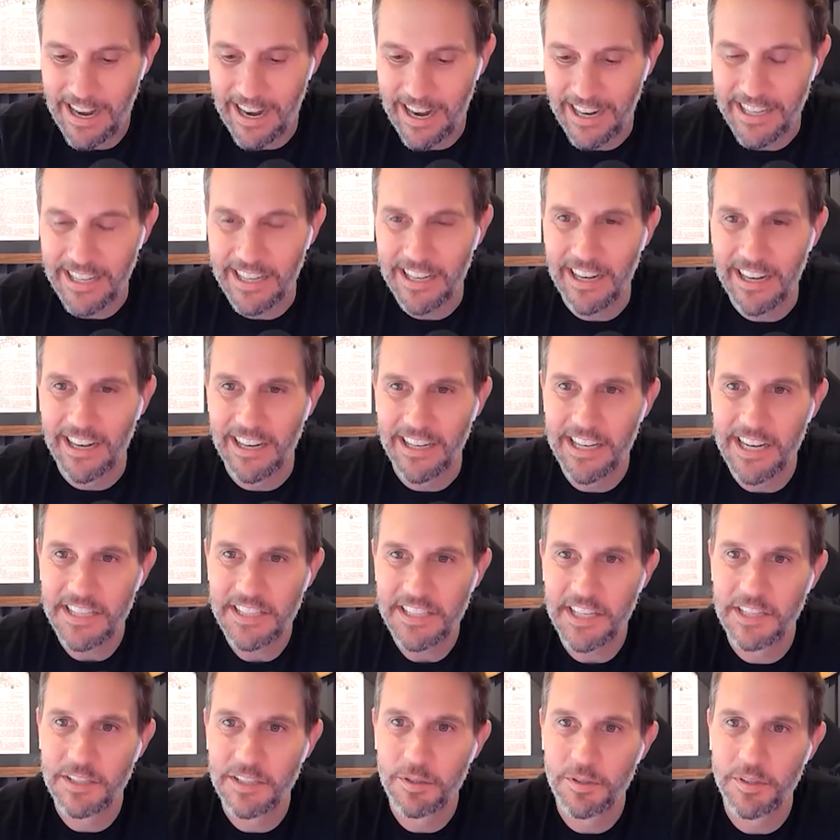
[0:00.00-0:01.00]
I, I
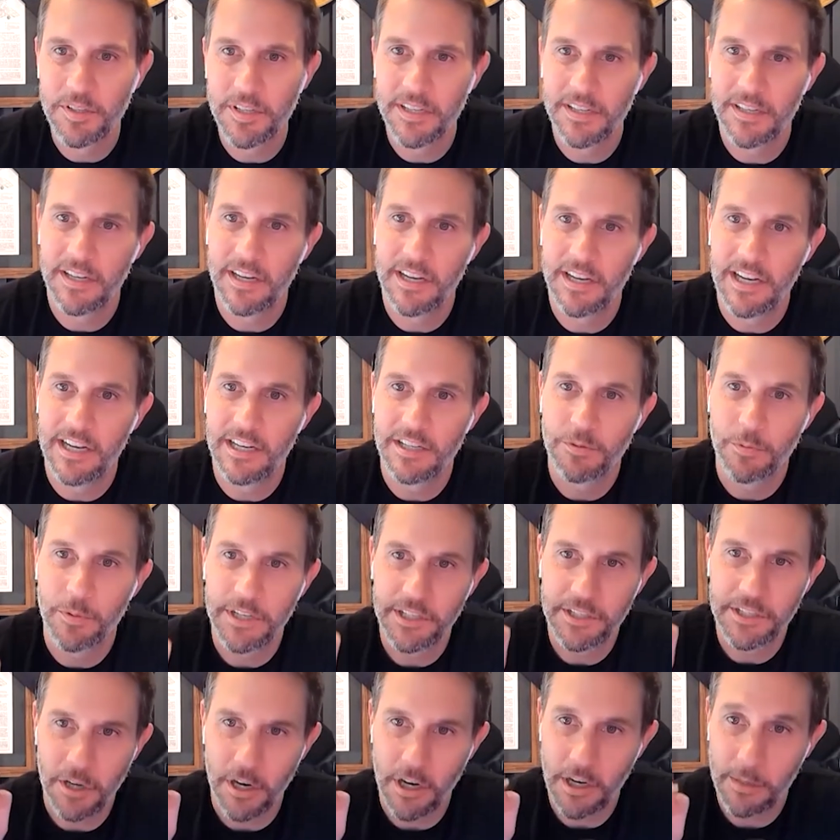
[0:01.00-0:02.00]
guess as as
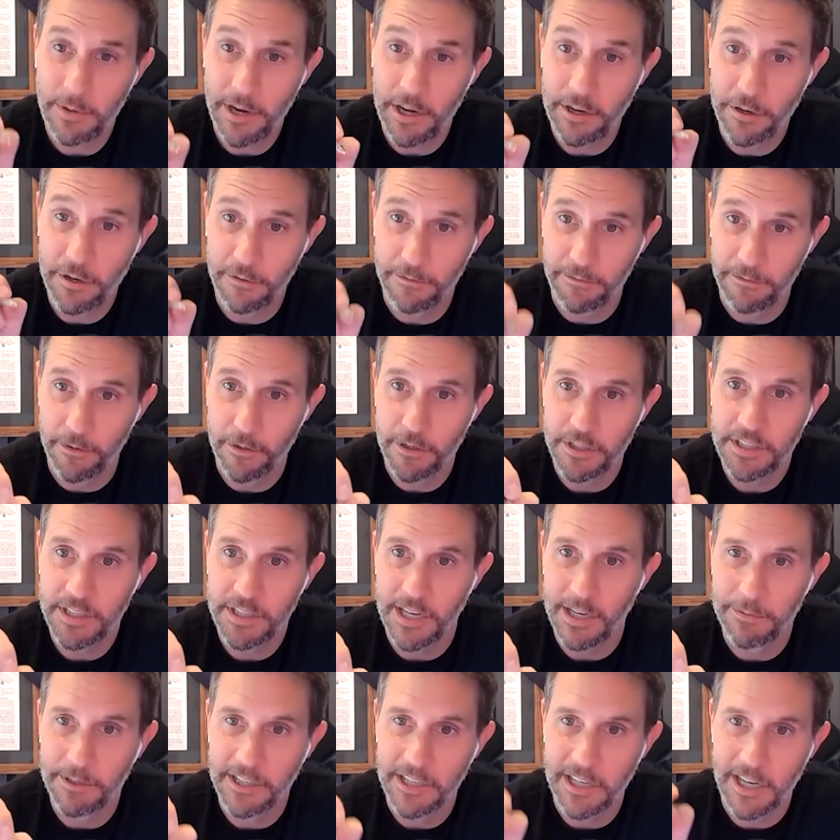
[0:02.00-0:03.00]
we talk about your first
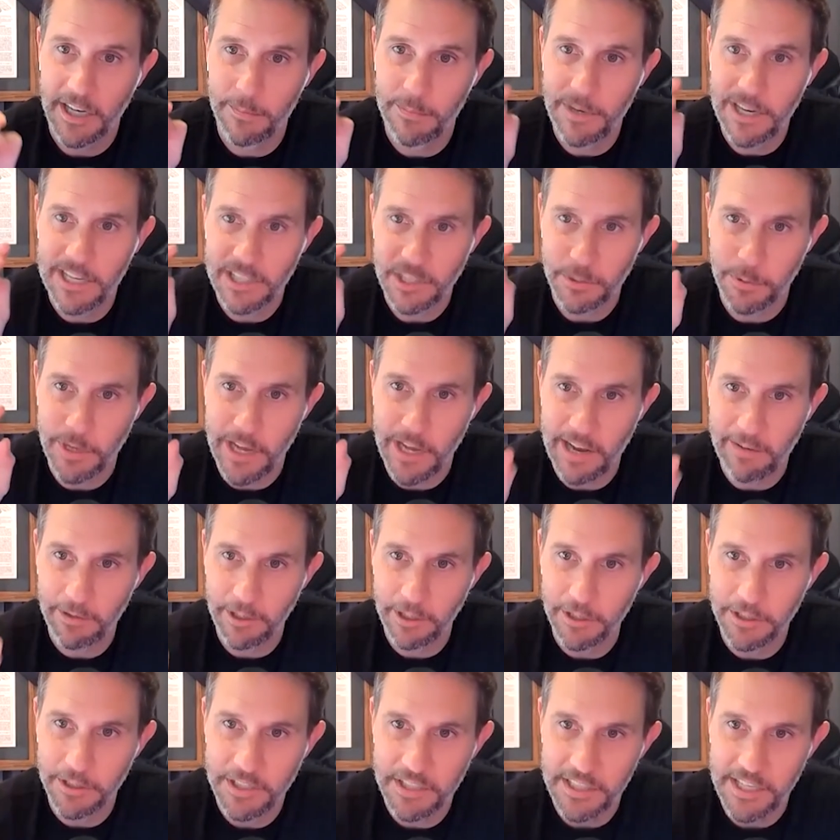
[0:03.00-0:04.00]
time in combat, so we have a
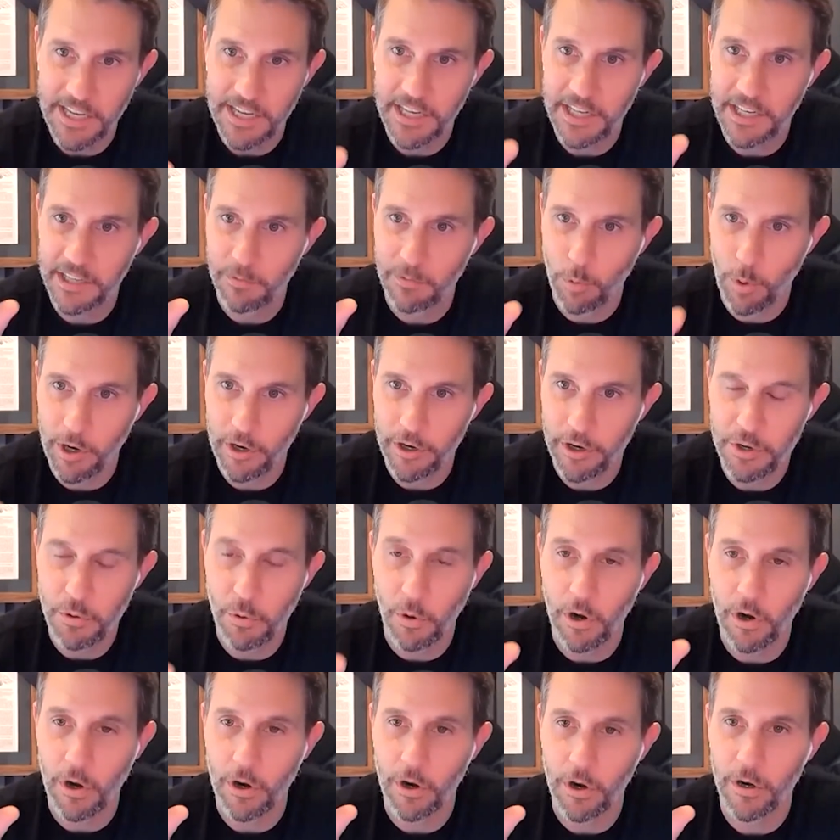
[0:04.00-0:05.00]
good setting of where
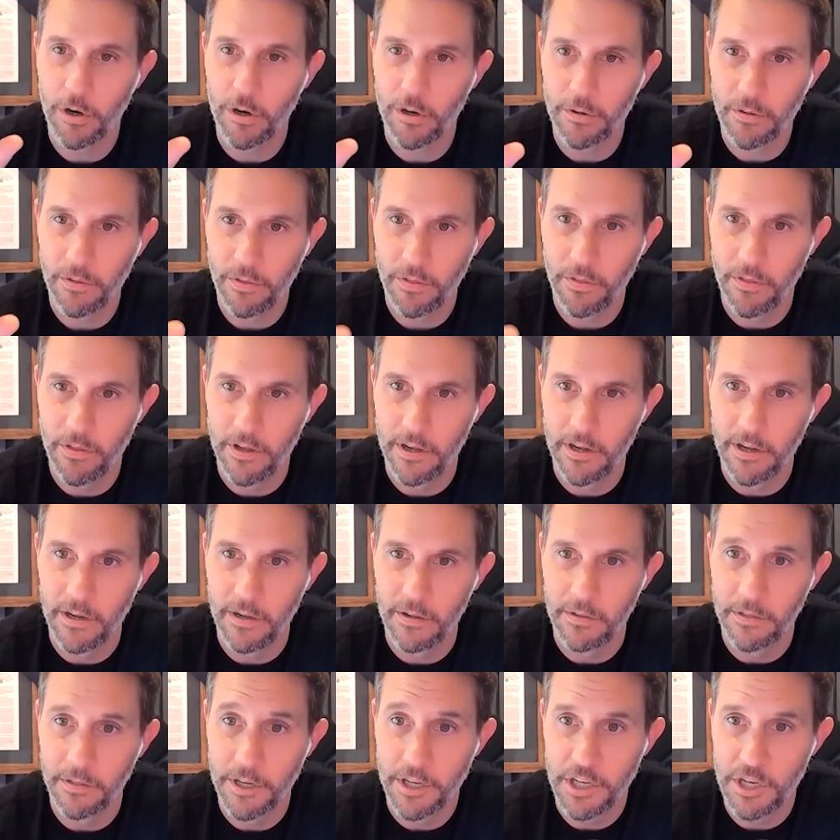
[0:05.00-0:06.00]
you are,
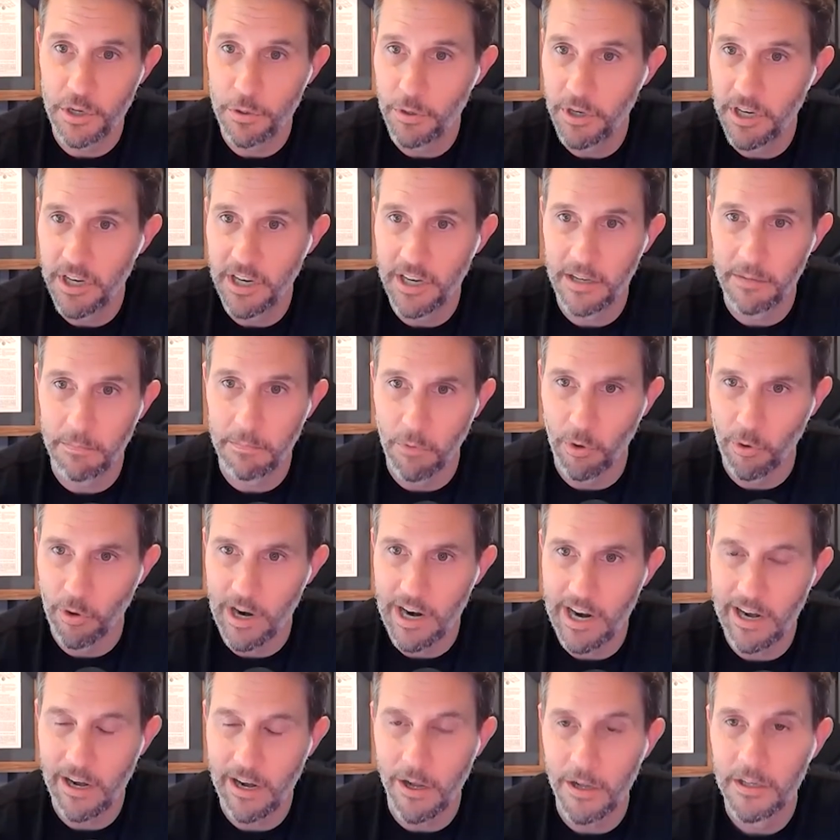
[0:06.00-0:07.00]
the the unit
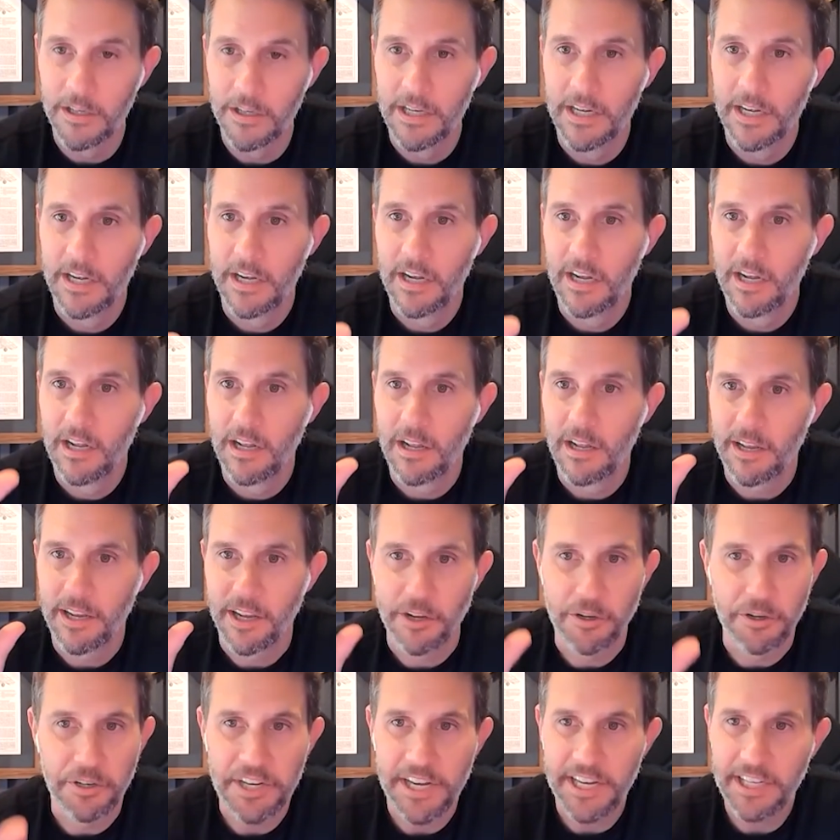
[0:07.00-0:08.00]
morale. Yeah.
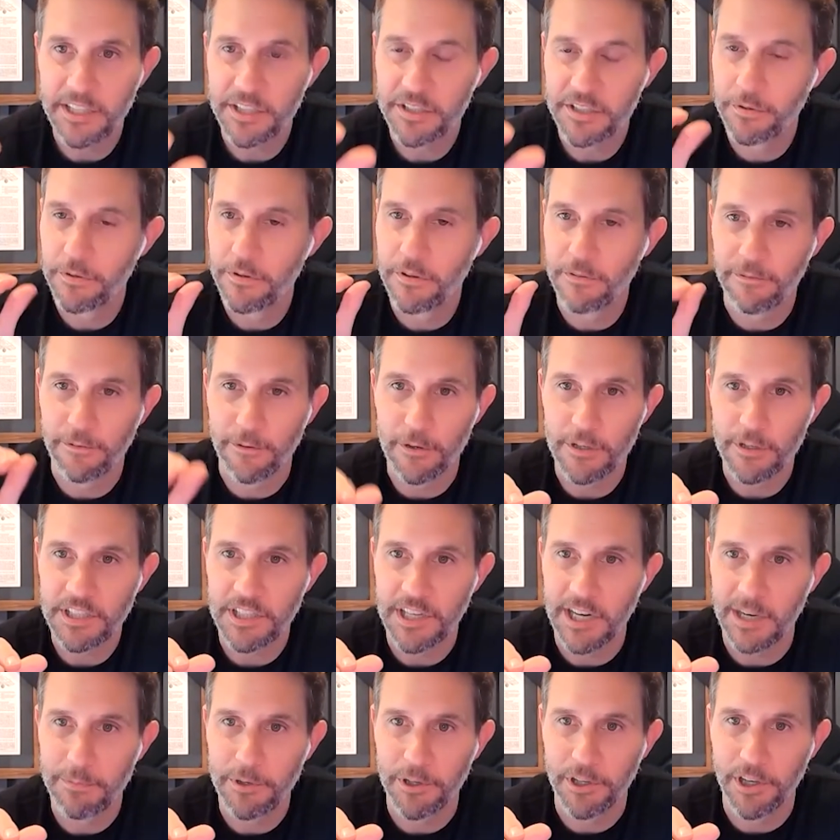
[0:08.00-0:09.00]
Can you take us through the first
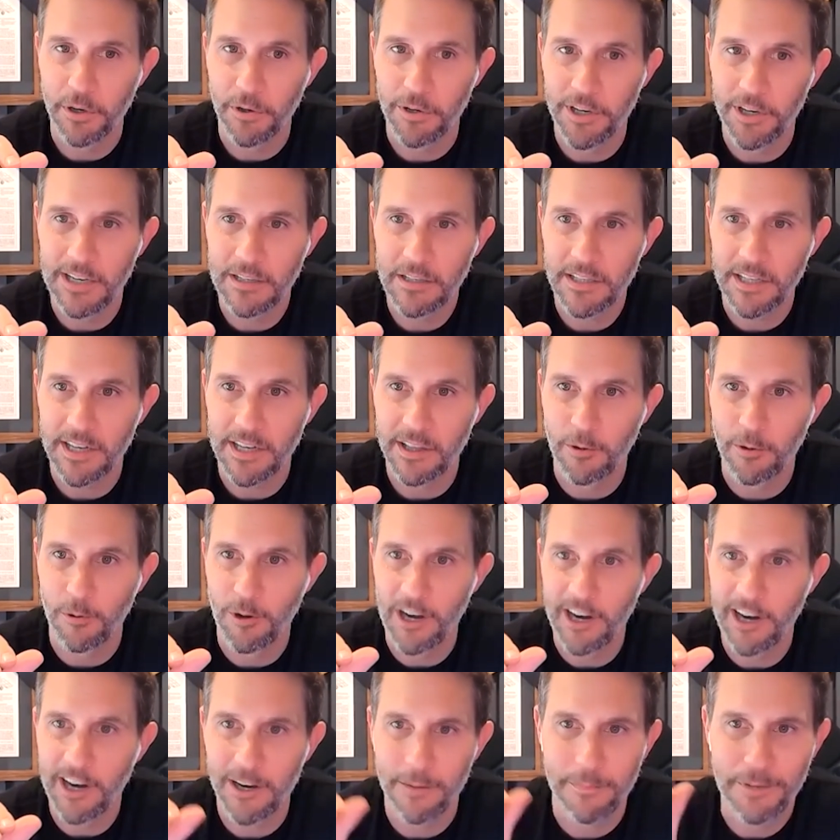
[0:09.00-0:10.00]
time you're going outside the
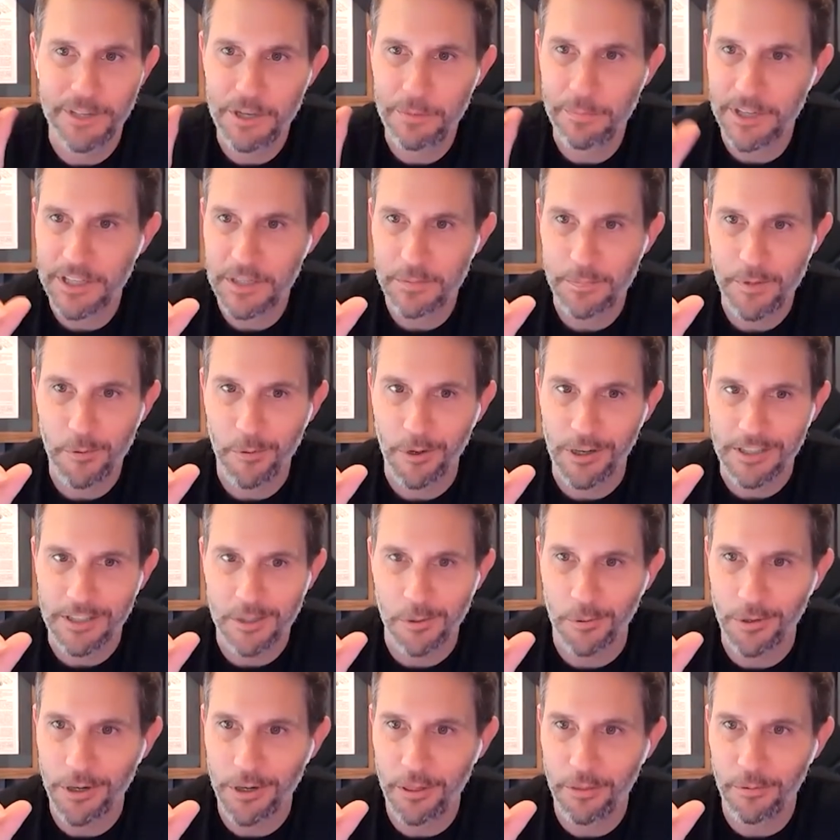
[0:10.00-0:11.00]
wire? I mean, you must be what
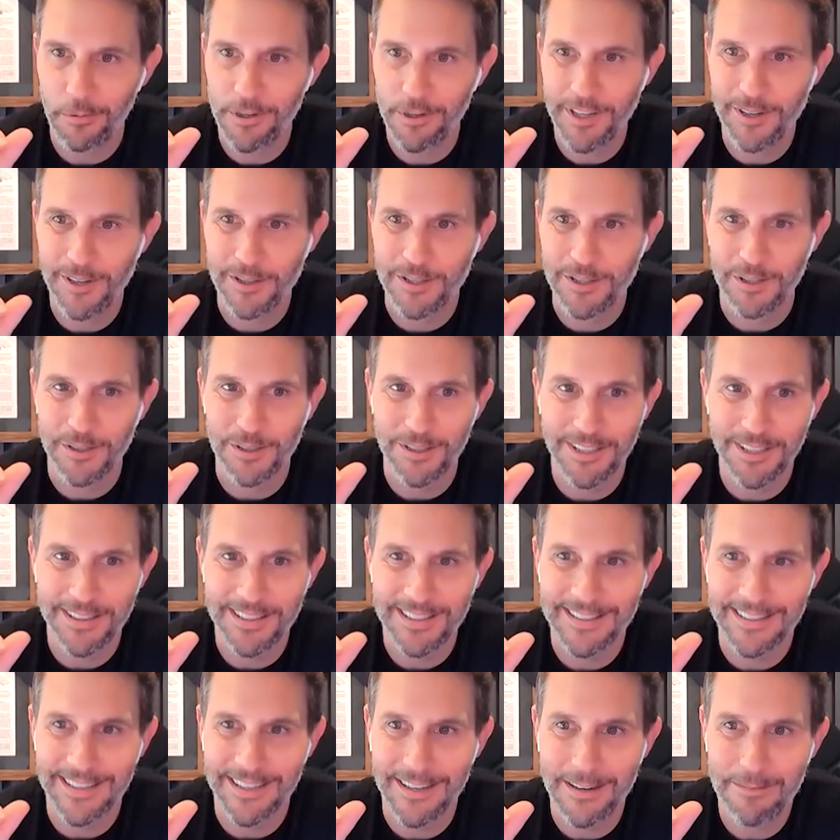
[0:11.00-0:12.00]
23 years old at
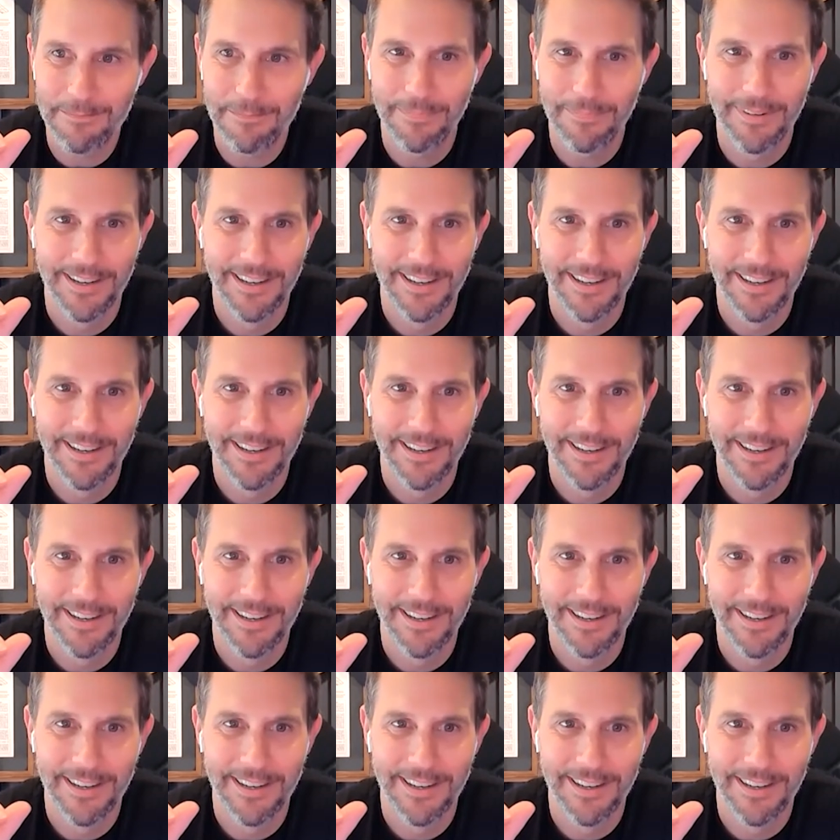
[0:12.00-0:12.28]
the time.